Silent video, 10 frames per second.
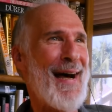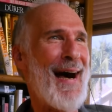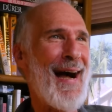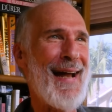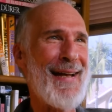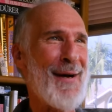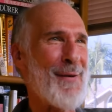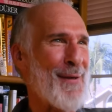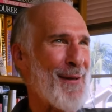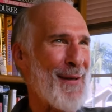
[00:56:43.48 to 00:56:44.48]
I know
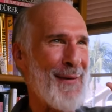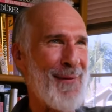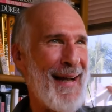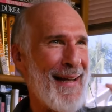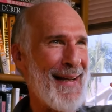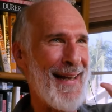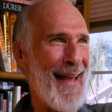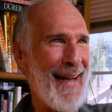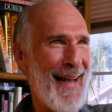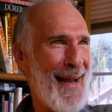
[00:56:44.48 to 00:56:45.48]
you're looking right into
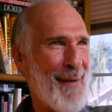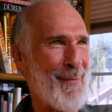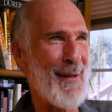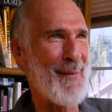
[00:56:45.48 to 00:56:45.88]
that camera